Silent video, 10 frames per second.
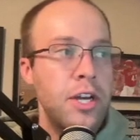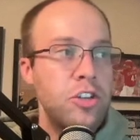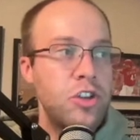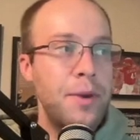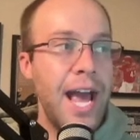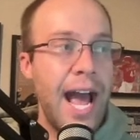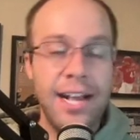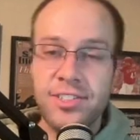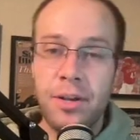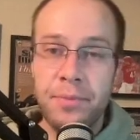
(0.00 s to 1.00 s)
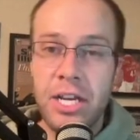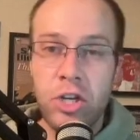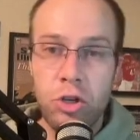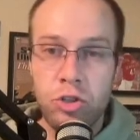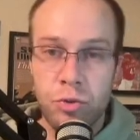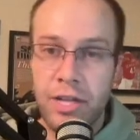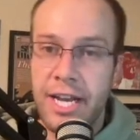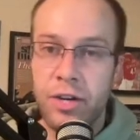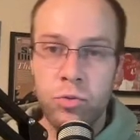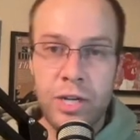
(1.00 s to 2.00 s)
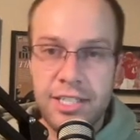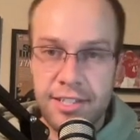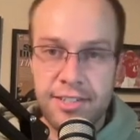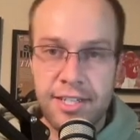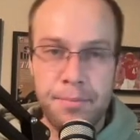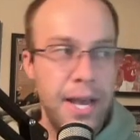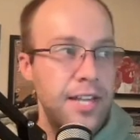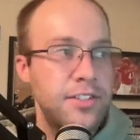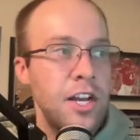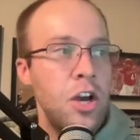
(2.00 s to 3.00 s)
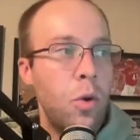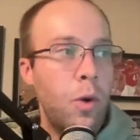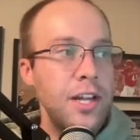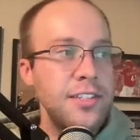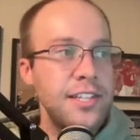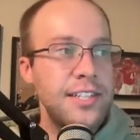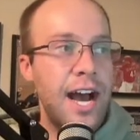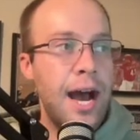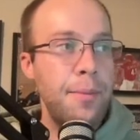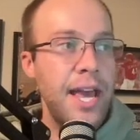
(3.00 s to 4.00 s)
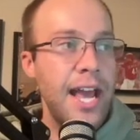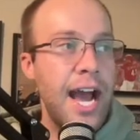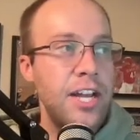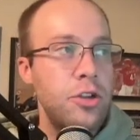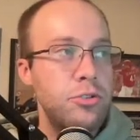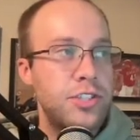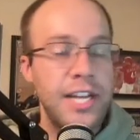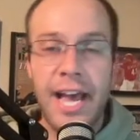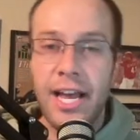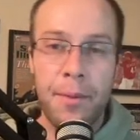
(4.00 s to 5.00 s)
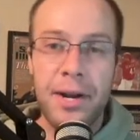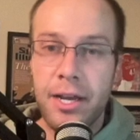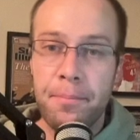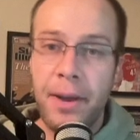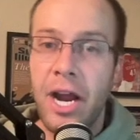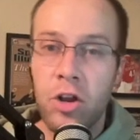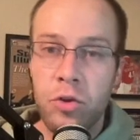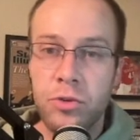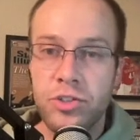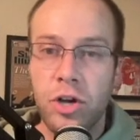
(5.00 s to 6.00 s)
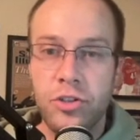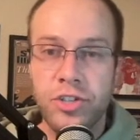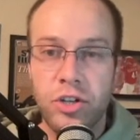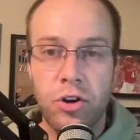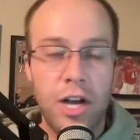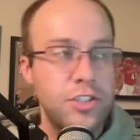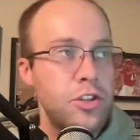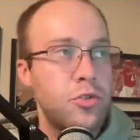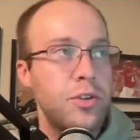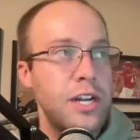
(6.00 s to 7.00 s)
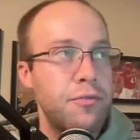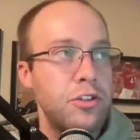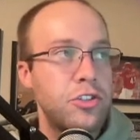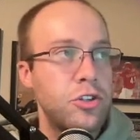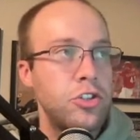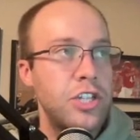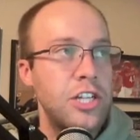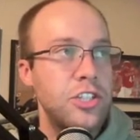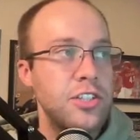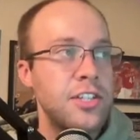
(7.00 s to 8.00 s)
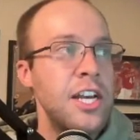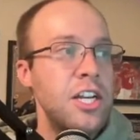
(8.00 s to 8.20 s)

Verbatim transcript: So I'm going to ask something news related, recency based. What is the top AI news today? And I'm going to compare the results across the three different search engines.